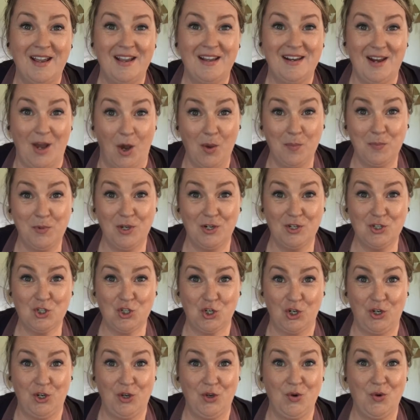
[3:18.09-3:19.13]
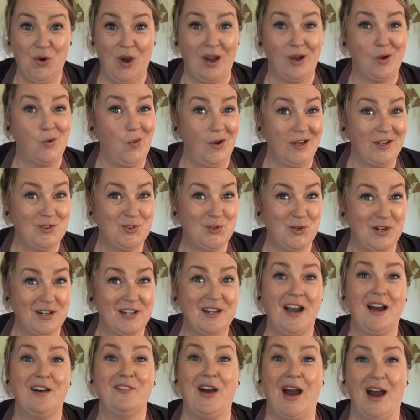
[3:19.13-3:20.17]
Now I'm going to show you a quick
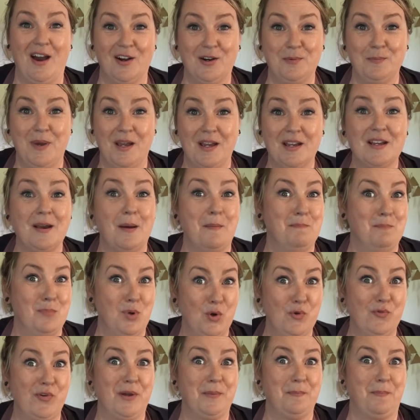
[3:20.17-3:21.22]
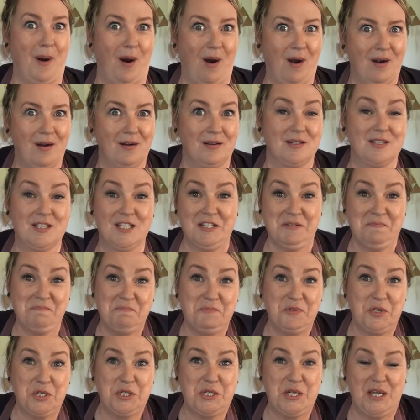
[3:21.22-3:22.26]
trick of how to make moving parts,
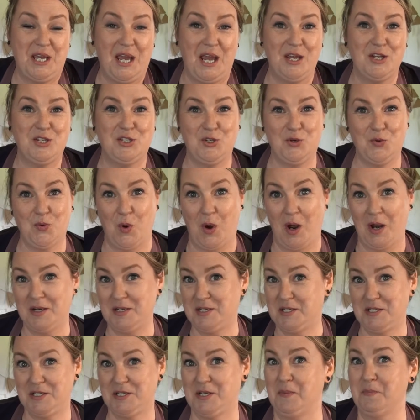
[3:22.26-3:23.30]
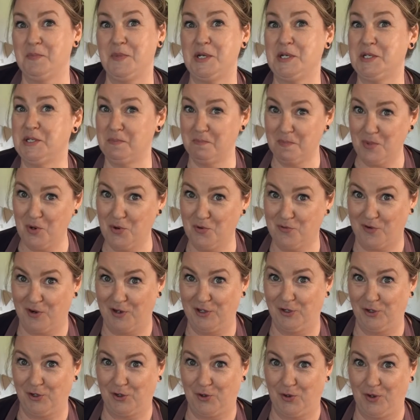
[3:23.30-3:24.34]
just in case you want something to move on
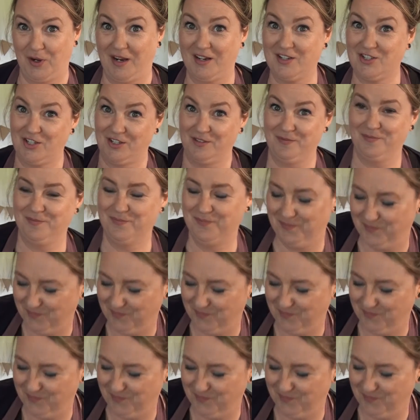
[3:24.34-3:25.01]
your creation.